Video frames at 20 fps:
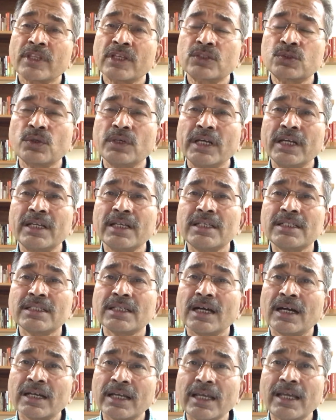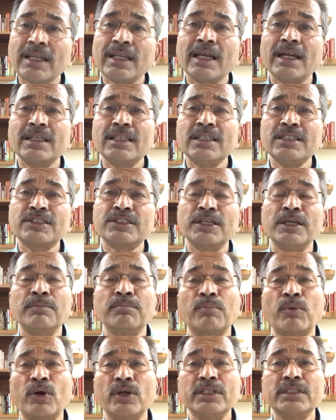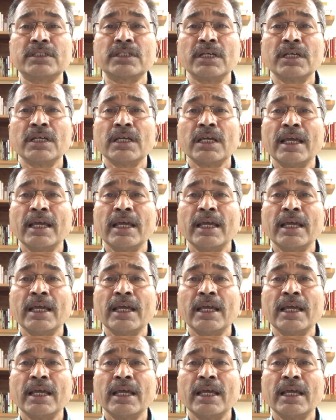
So it is again at the same point